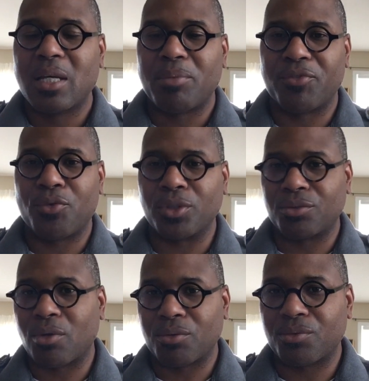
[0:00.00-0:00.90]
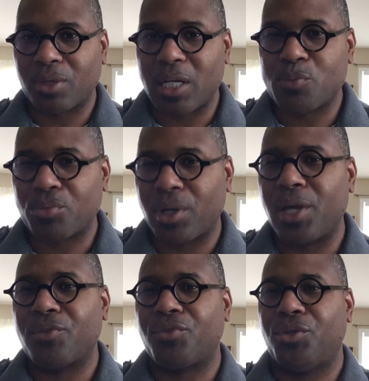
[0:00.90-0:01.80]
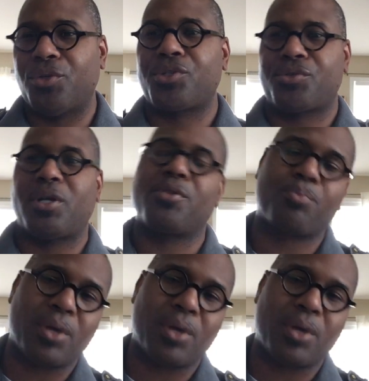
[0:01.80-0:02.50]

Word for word: before the throne of grace praying for your strength,